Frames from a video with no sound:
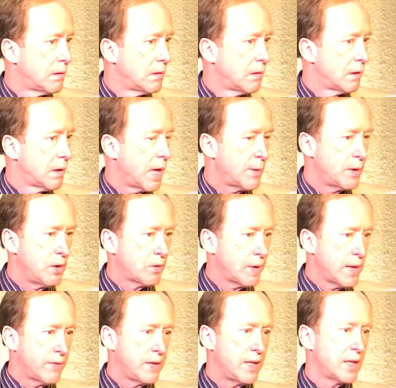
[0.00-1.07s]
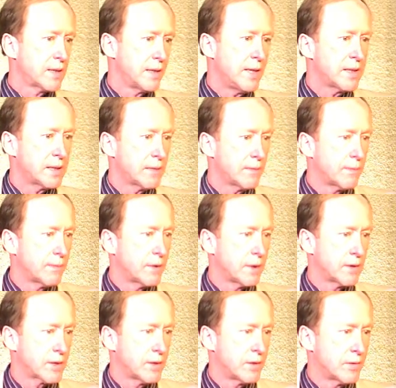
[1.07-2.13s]
How do you know gravity exists if there's
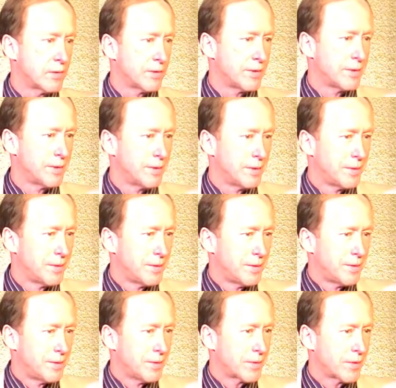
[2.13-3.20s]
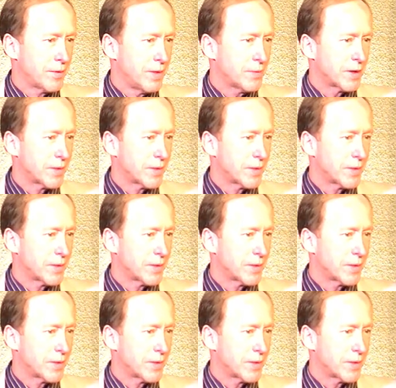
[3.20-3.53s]
no agreement?